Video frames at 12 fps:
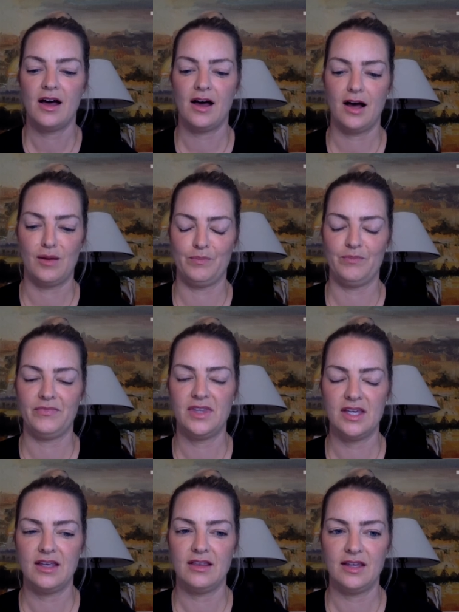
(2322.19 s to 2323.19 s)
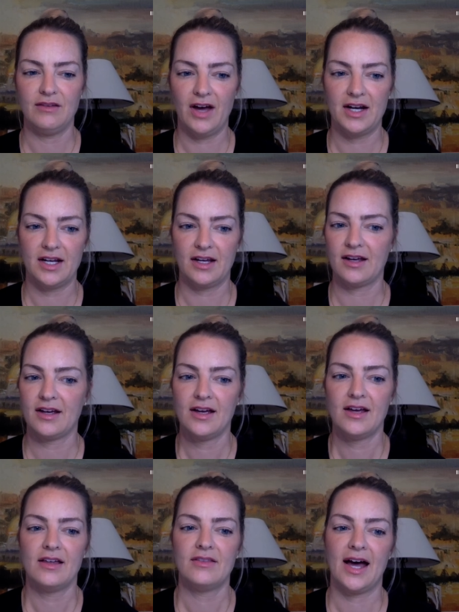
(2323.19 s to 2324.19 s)
um, the the vetting
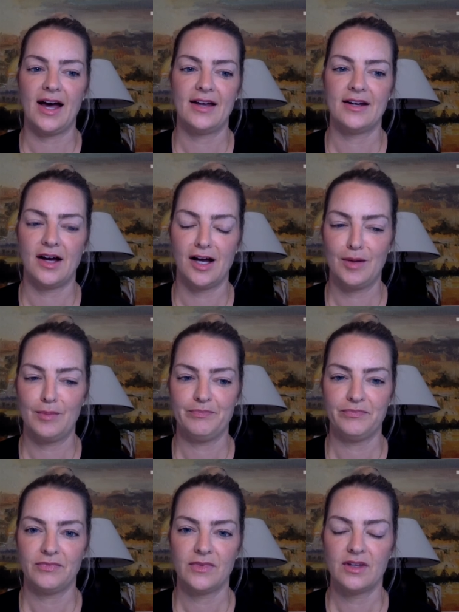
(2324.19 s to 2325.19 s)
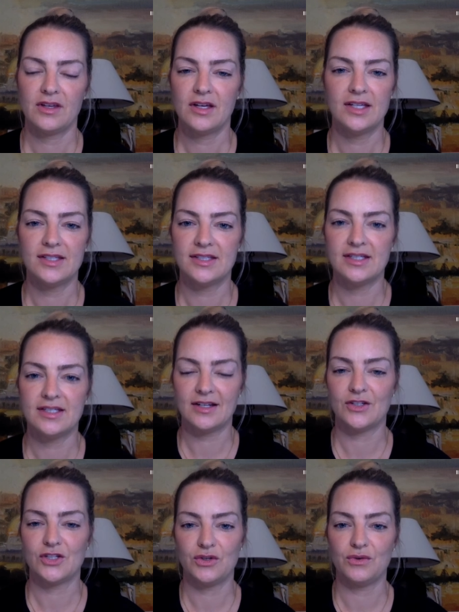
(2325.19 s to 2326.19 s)
that um, is needed
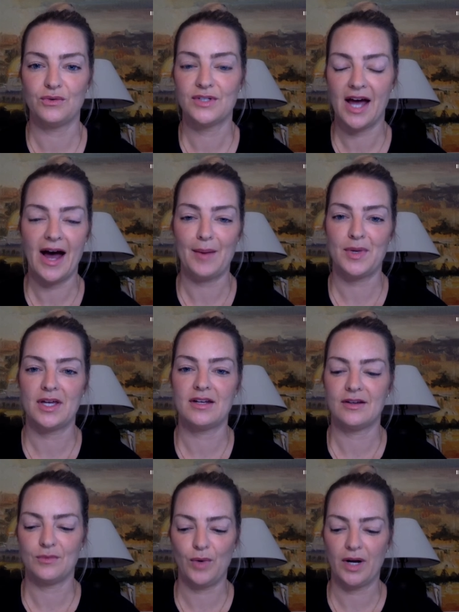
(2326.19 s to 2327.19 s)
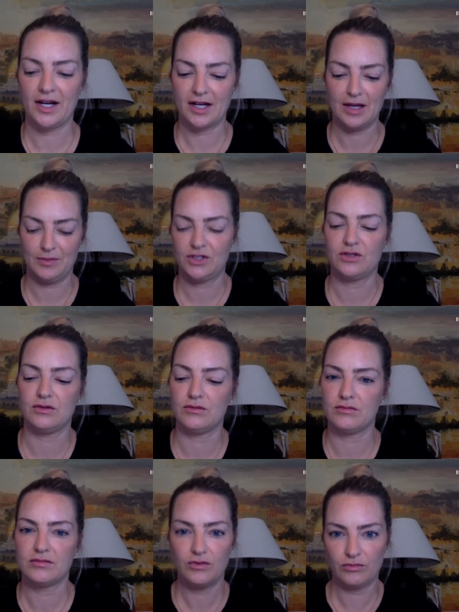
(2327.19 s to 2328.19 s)
to to happen when it comes to
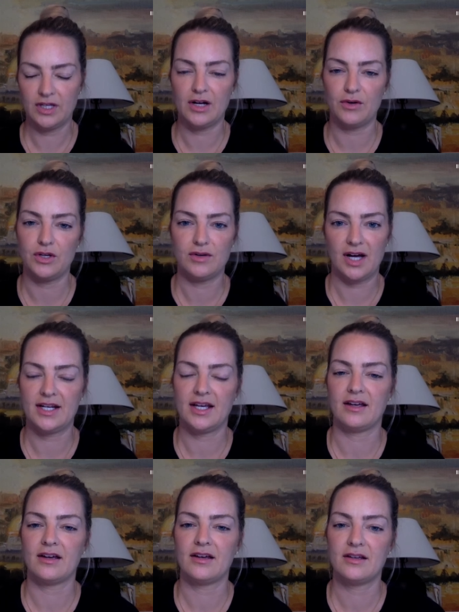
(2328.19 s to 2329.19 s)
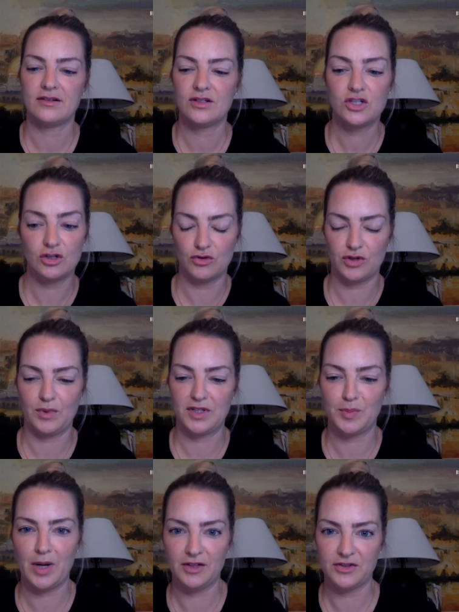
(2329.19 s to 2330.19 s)
you know uniting children with
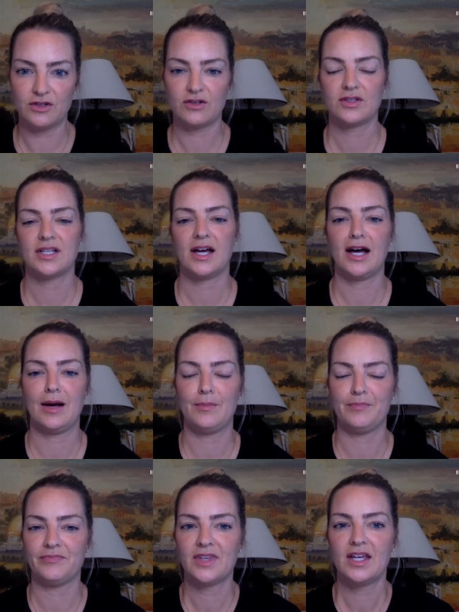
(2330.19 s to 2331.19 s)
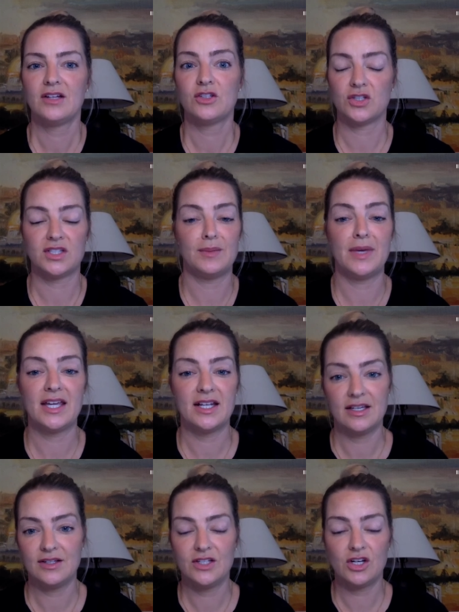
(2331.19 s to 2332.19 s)
sponsors, um, just to make it
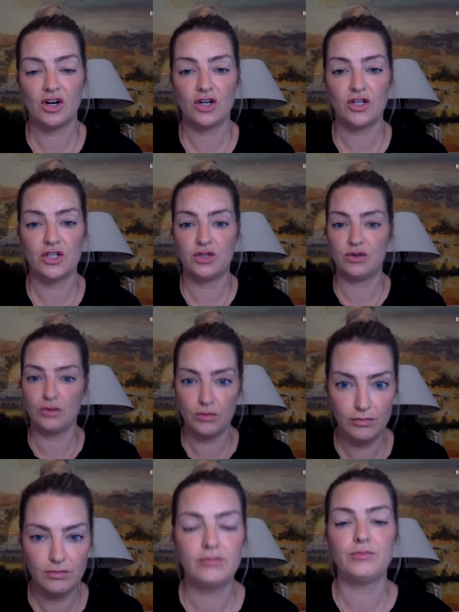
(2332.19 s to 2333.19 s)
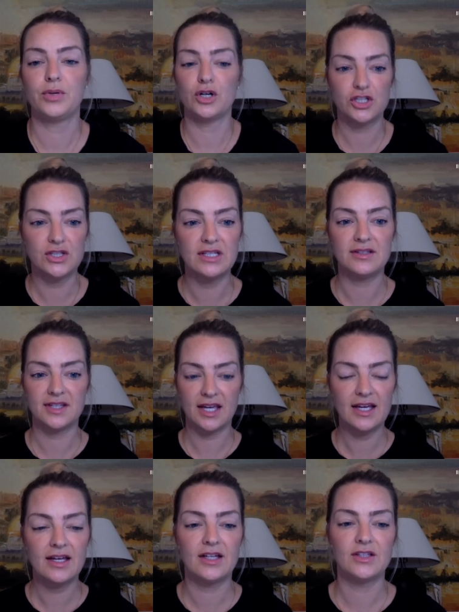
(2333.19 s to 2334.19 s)
easier to push these
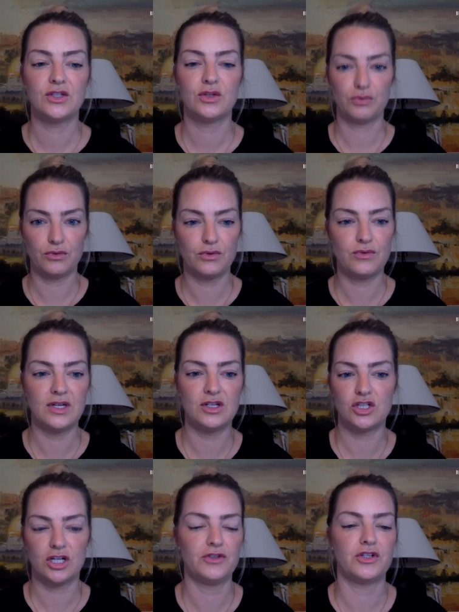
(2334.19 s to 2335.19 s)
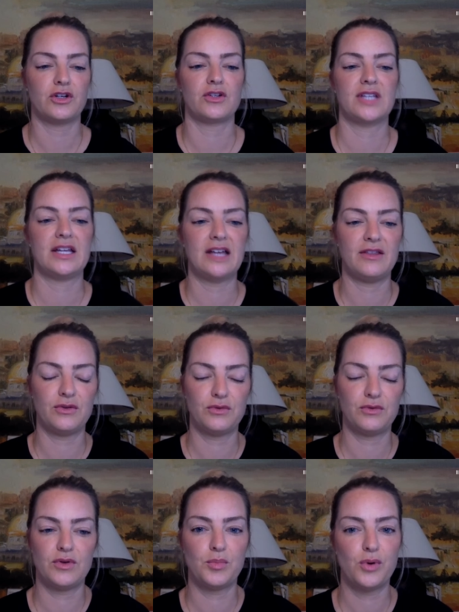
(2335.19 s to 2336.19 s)
kids through these shelters and and
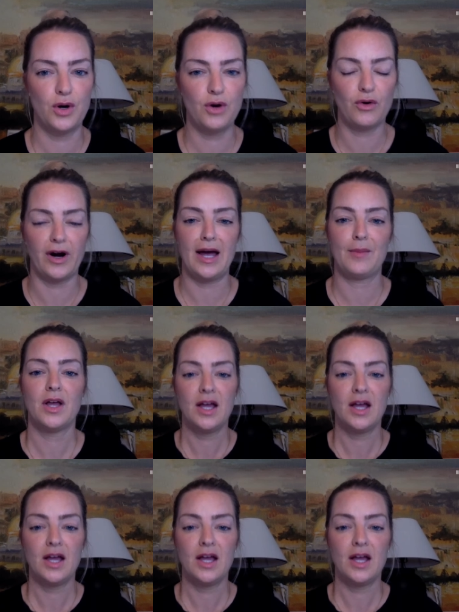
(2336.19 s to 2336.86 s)
through the program.